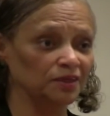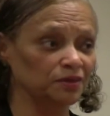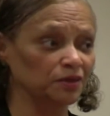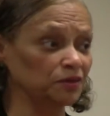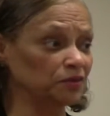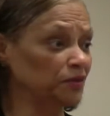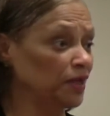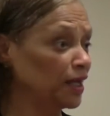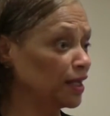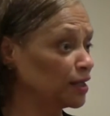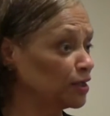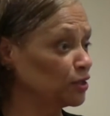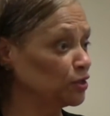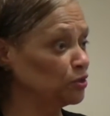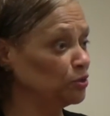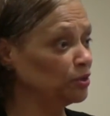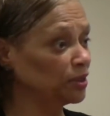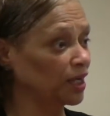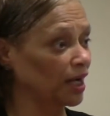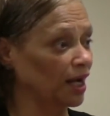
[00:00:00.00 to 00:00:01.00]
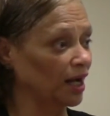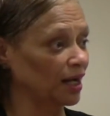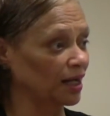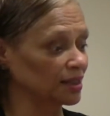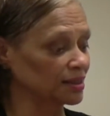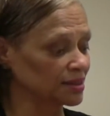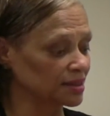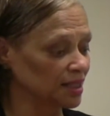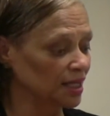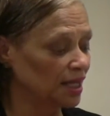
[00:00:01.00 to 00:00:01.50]
to thanking you
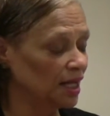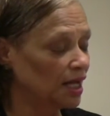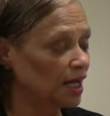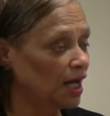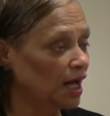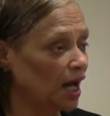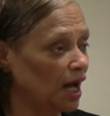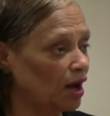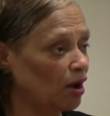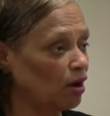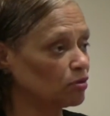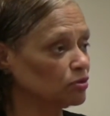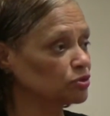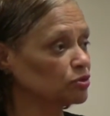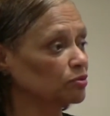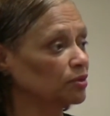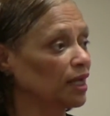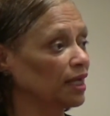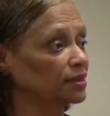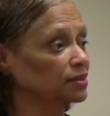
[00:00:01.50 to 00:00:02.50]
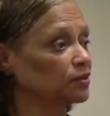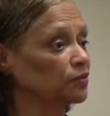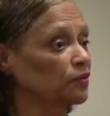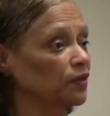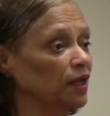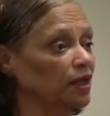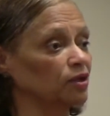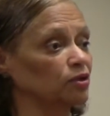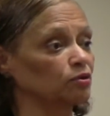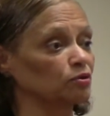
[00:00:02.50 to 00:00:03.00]
guys, I also like to
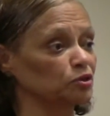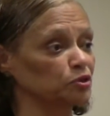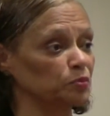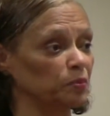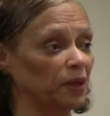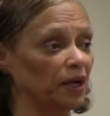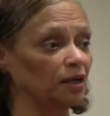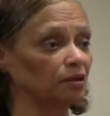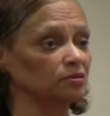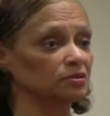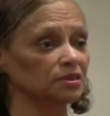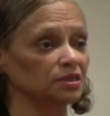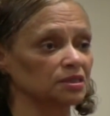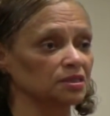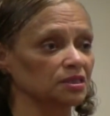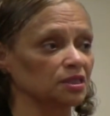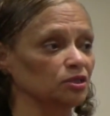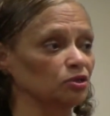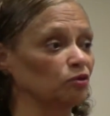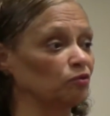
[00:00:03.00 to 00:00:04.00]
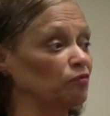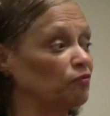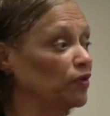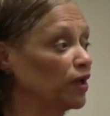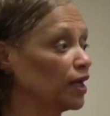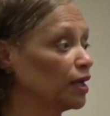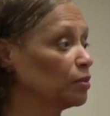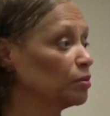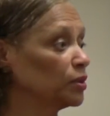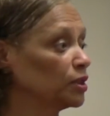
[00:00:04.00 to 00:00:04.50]
thank your spouses and your
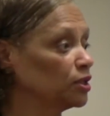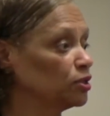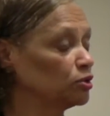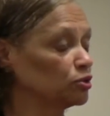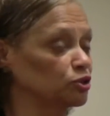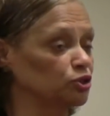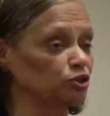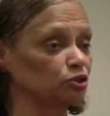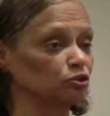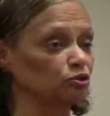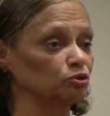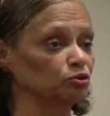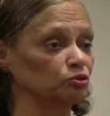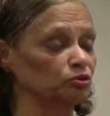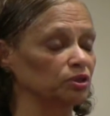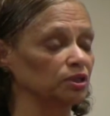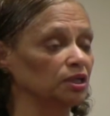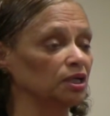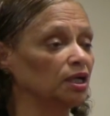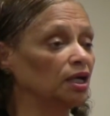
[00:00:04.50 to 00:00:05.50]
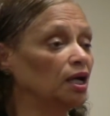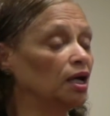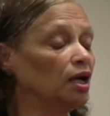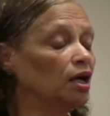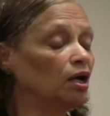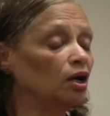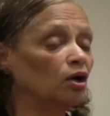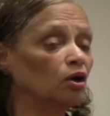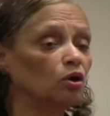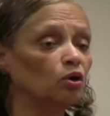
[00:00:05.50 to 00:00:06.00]
family, your children,
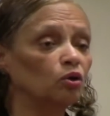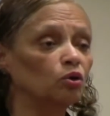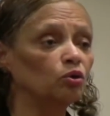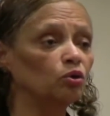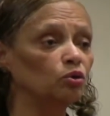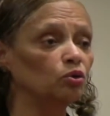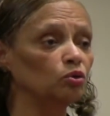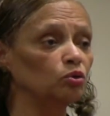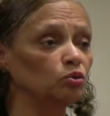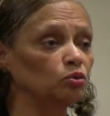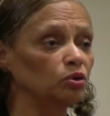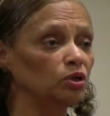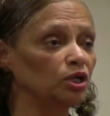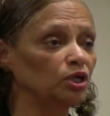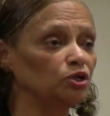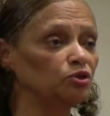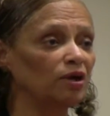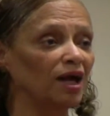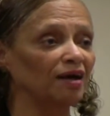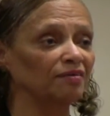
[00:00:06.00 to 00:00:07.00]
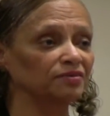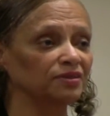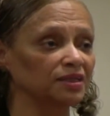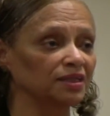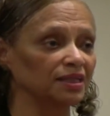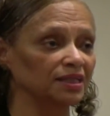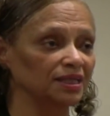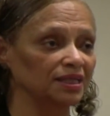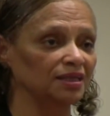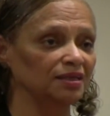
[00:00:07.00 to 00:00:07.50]
who you have
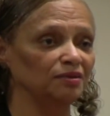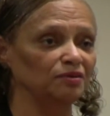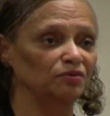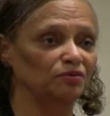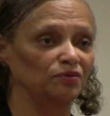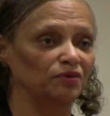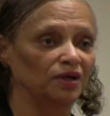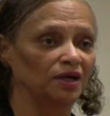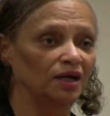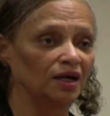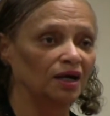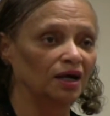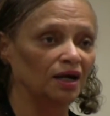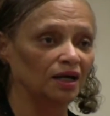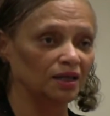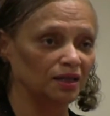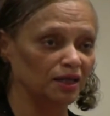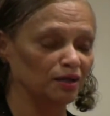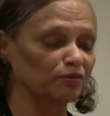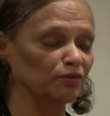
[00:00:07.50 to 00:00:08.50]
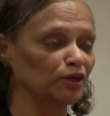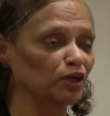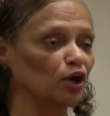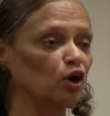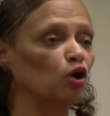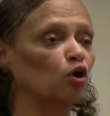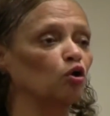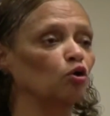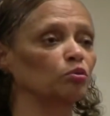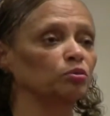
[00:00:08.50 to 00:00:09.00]
to leave a loving
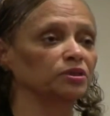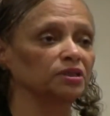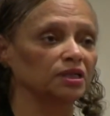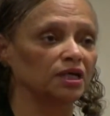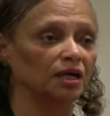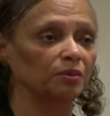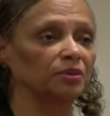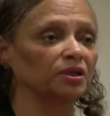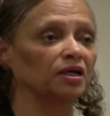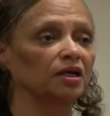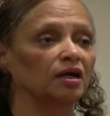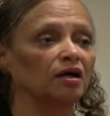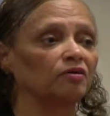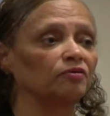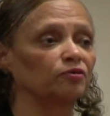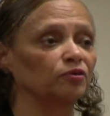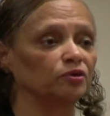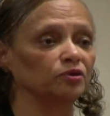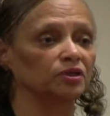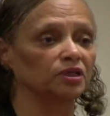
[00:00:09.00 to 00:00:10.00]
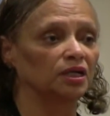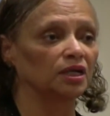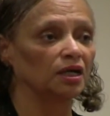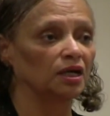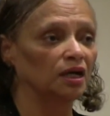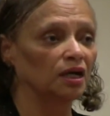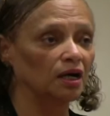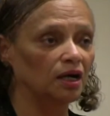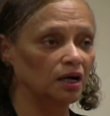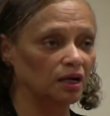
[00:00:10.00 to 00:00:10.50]
home to come and comfort
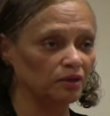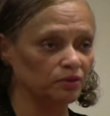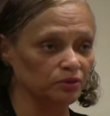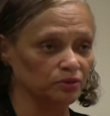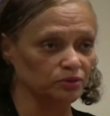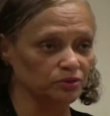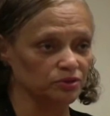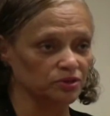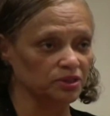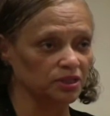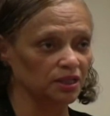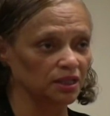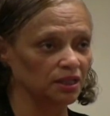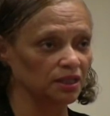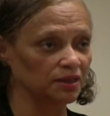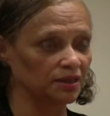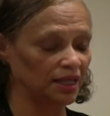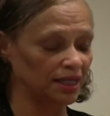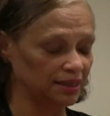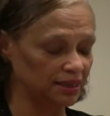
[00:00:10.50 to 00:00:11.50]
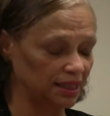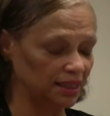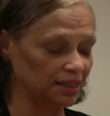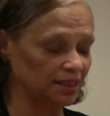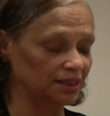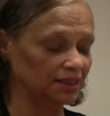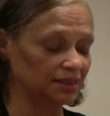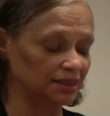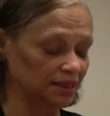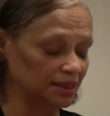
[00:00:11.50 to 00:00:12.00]
others.
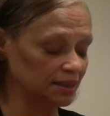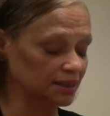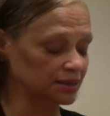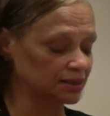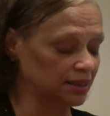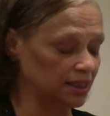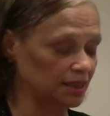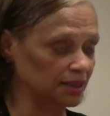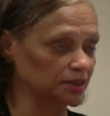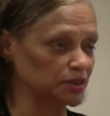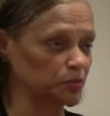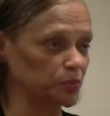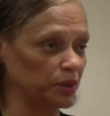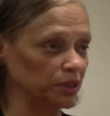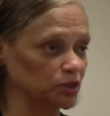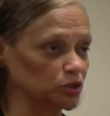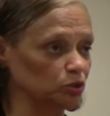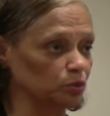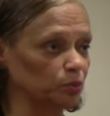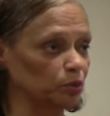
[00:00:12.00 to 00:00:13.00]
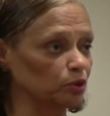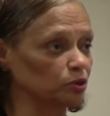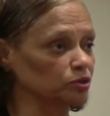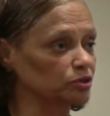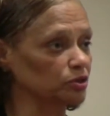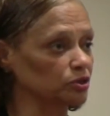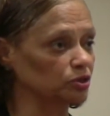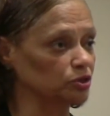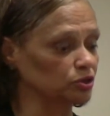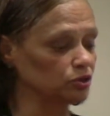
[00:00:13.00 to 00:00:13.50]
It does take a special
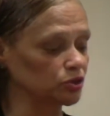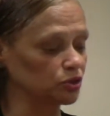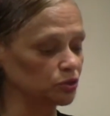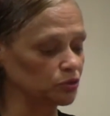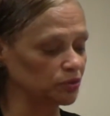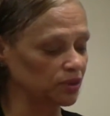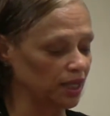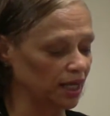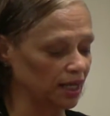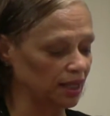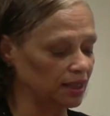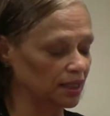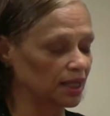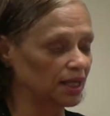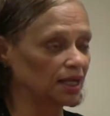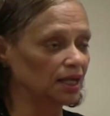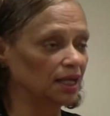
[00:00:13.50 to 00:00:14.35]
person to do that.